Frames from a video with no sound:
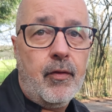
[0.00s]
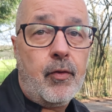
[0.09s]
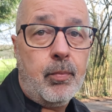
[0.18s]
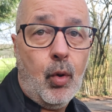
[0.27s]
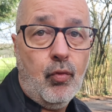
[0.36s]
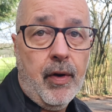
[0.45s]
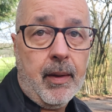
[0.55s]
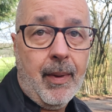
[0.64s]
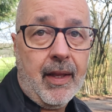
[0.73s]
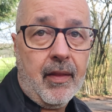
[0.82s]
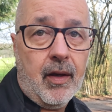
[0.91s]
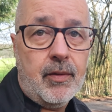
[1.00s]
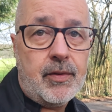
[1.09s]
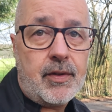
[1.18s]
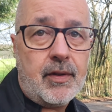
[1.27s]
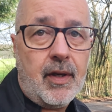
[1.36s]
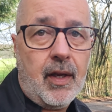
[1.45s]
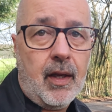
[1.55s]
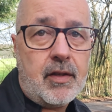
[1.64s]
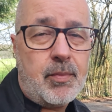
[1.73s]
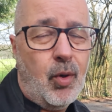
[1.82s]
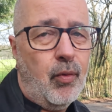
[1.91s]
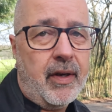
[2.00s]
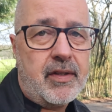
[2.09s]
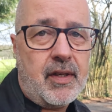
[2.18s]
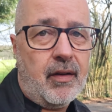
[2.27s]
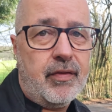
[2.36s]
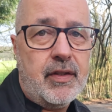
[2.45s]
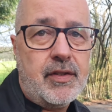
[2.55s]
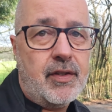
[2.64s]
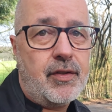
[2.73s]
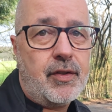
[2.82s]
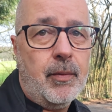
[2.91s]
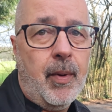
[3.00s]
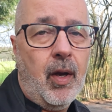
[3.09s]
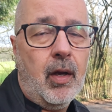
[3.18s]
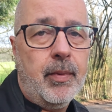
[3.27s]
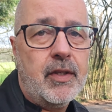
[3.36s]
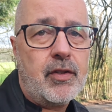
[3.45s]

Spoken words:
Small rig make those. Small rig stuff is just superb.